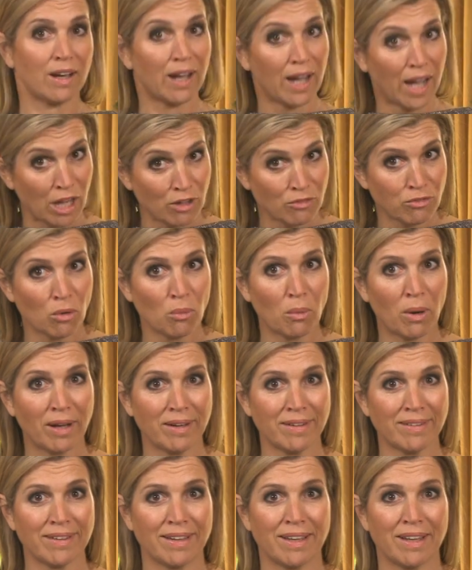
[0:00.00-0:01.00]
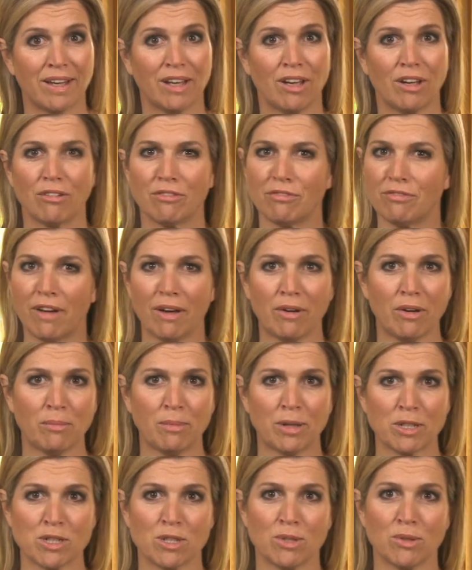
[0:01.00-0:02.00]
I, for one, very
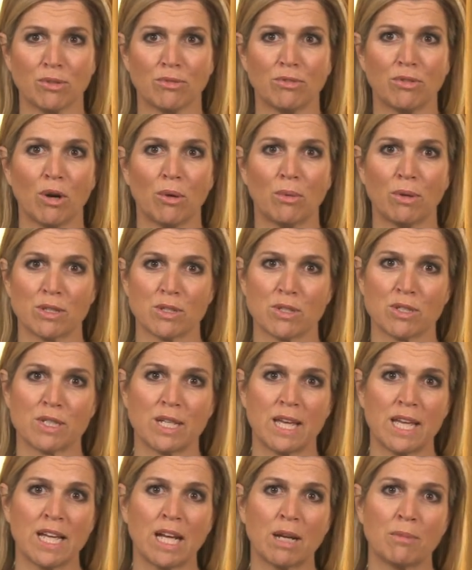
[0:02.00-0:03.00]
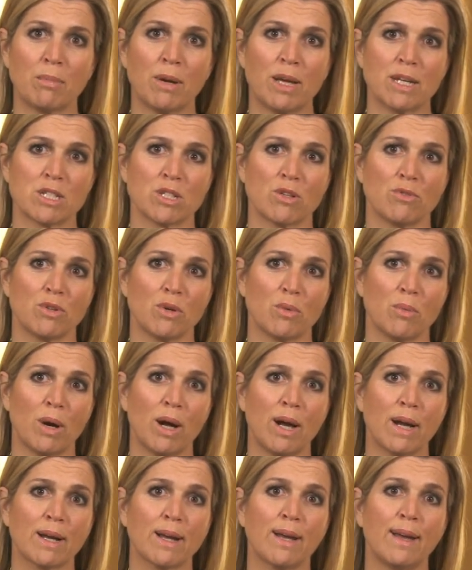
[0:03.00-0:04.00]
much look forward to staying abreast of your
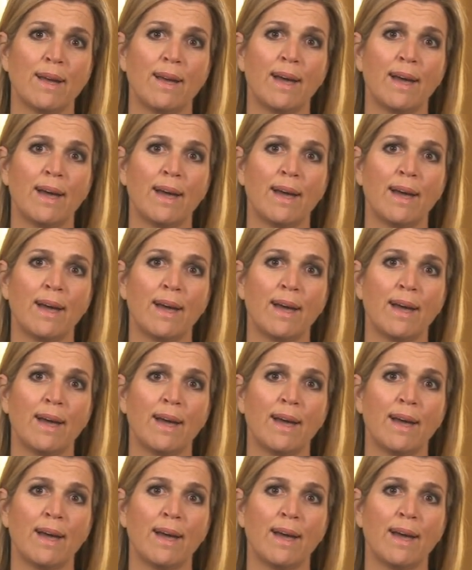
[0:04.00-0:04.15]
work